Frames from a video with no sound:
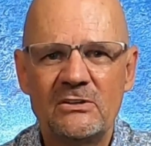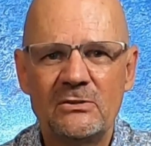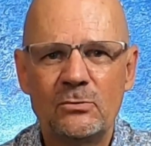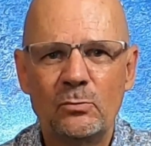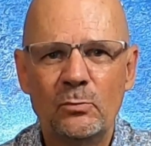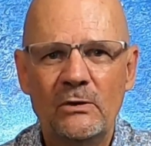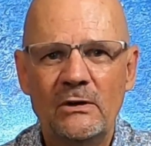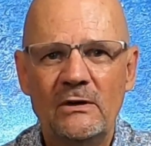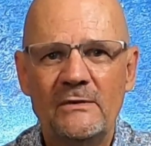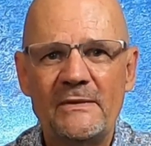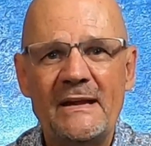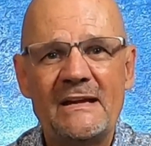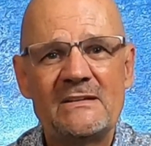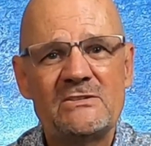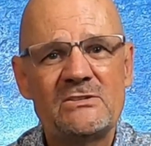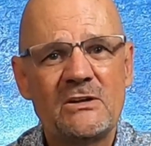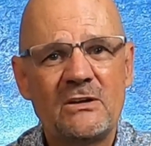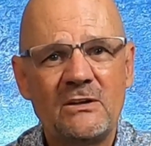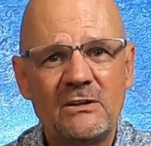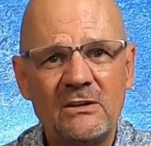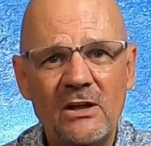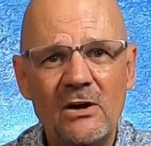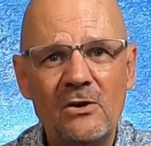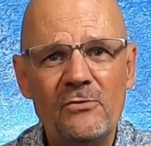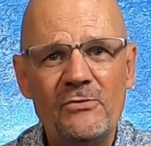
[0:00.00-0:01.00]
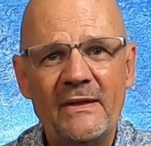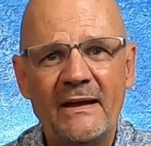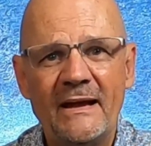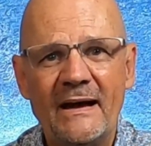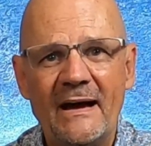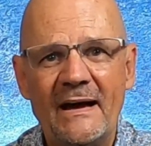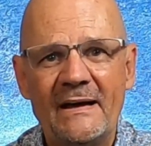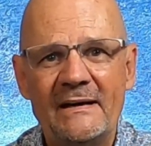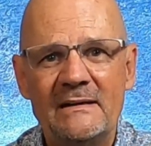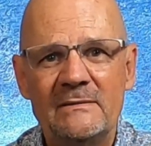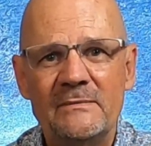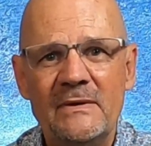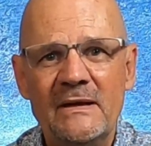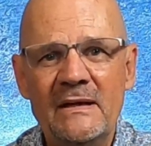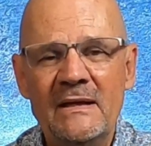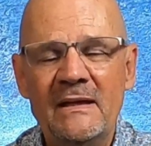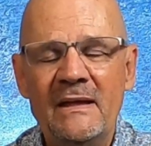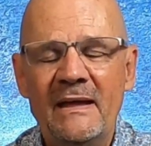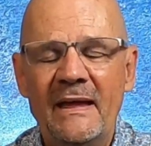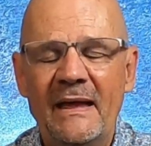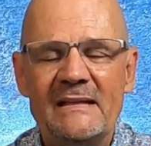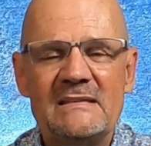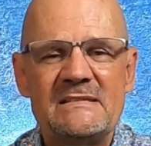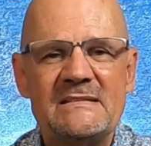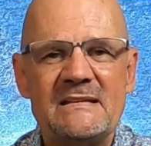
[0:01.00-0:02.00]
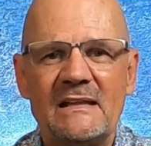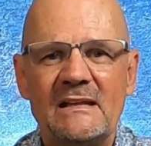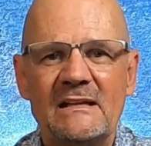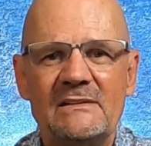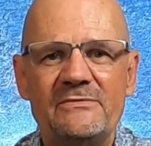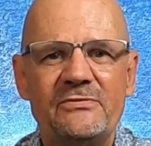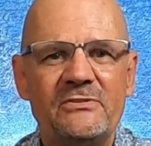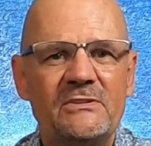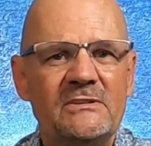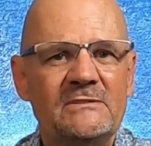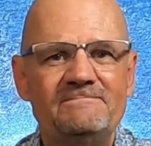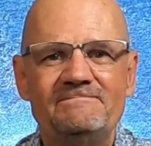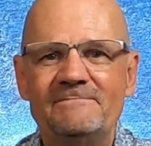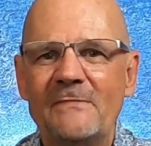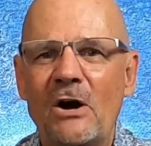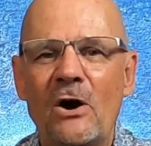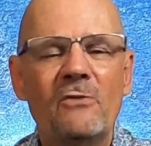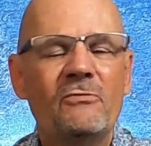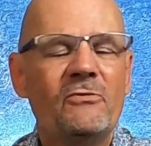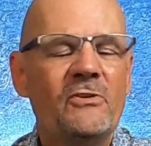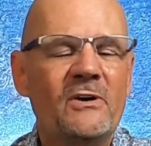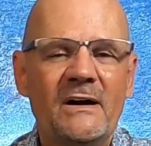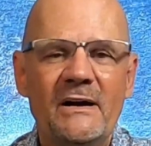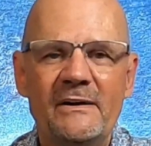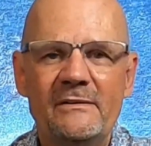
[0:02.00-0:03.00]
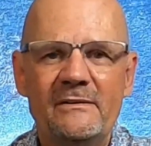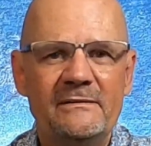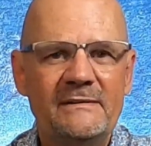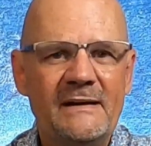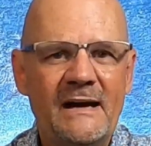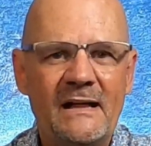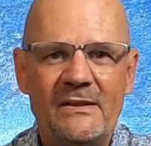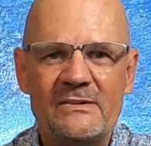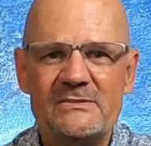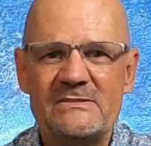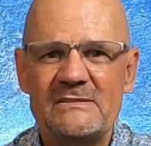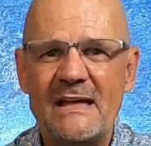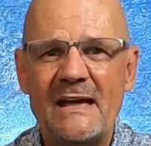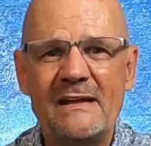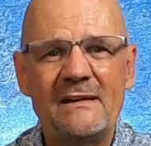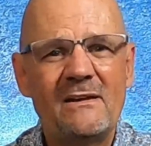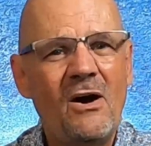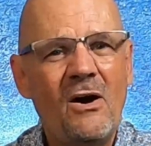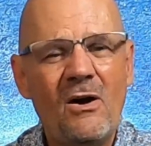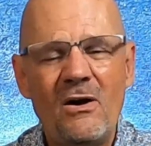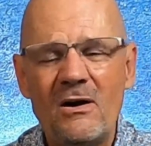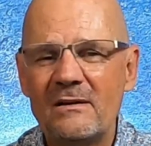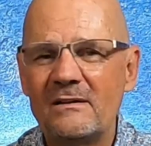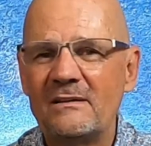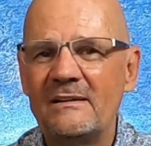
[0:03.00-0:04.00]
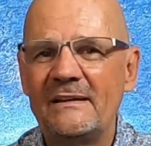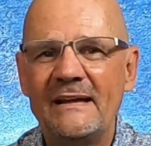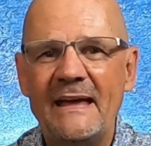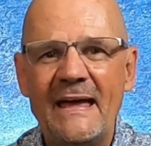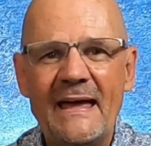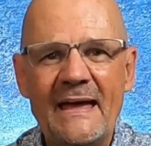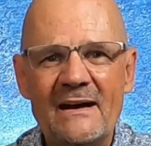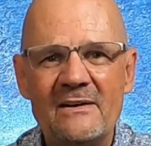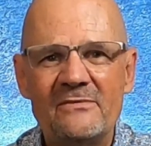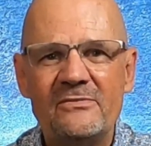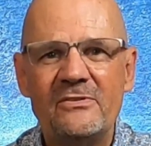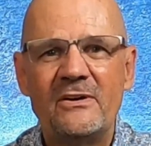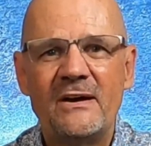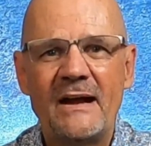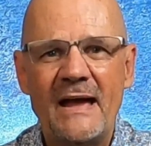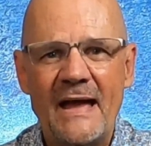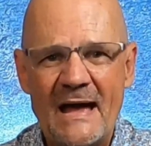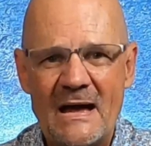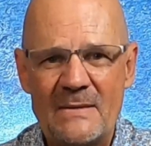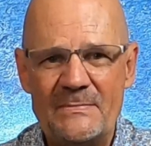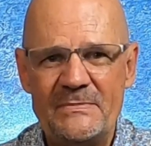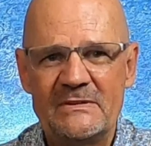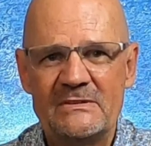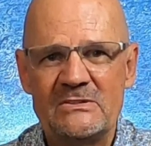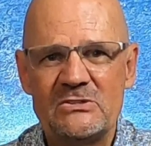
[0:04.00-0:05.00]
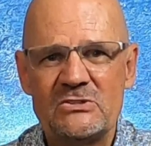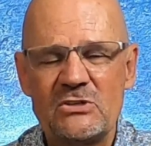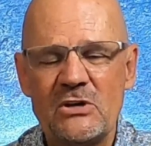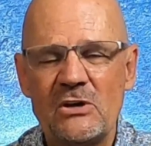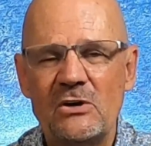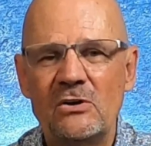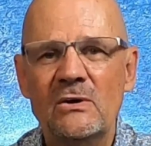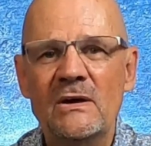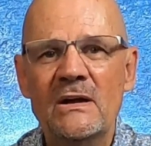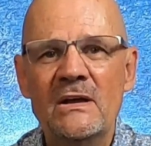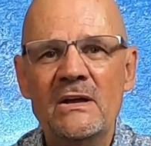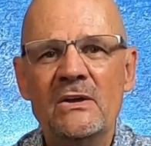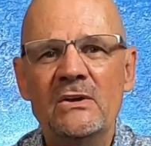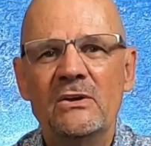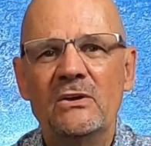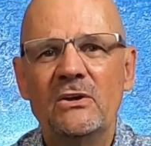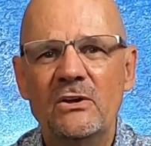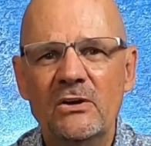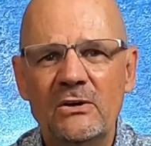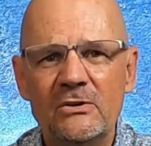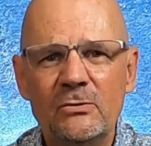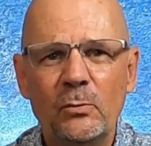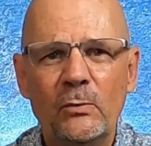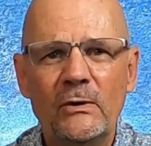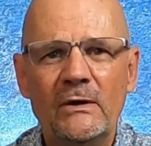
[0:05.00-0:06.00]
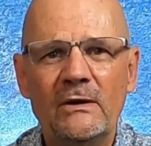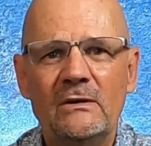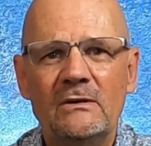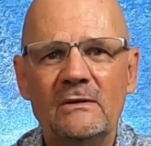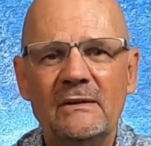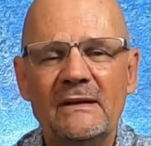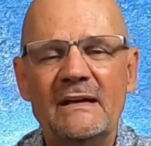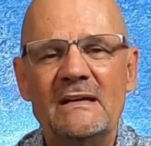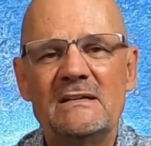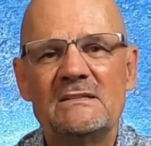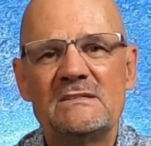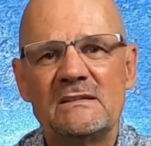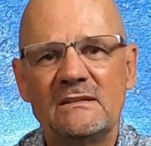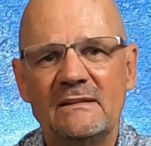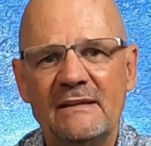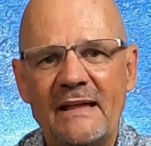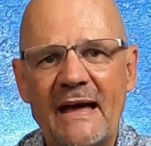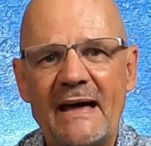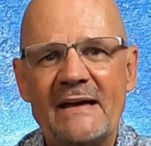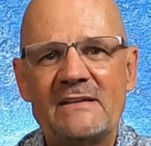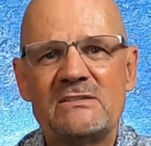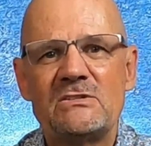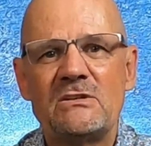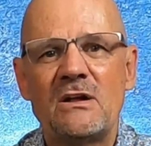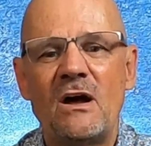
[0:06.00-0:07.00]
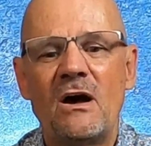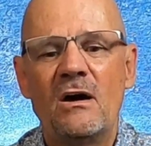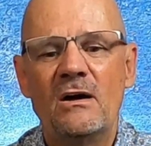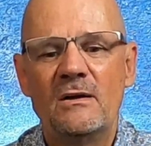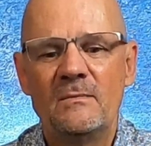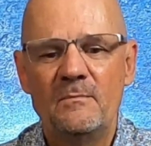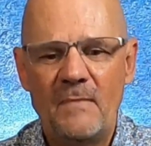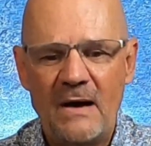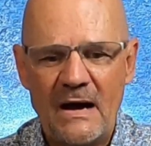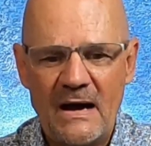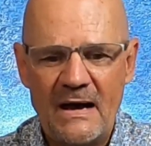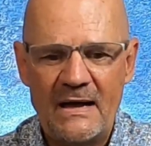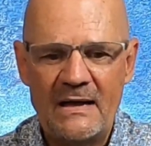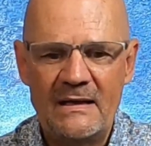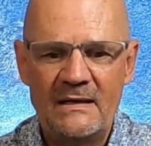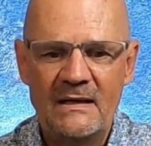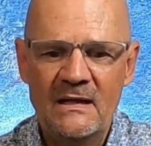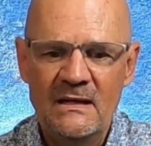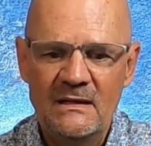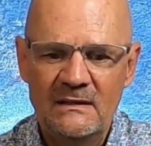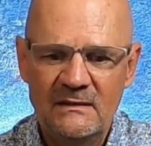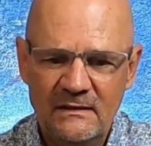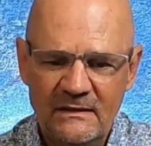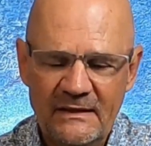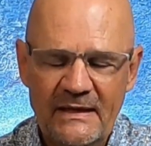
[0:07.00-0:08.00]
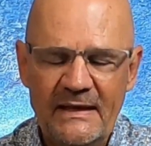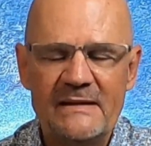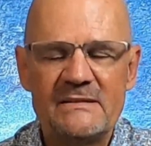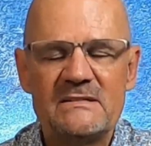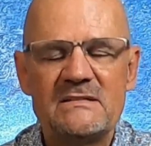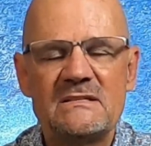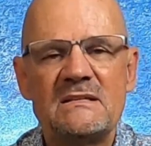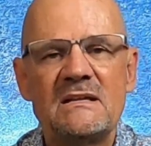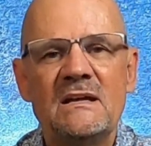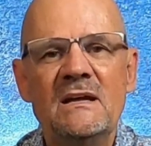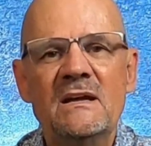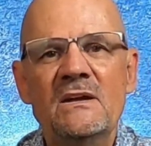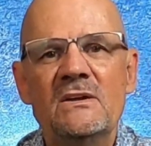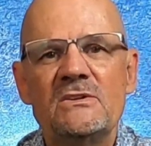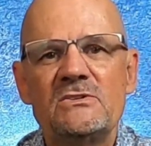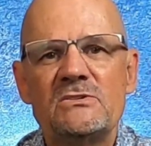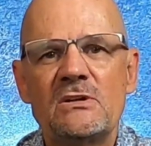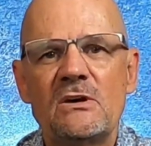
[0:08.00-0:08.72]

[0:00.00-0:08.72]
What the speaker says: at Goodwill that is a clothing item and sell it for over $100. That hardly ever happens. So Goodwill is last on my list.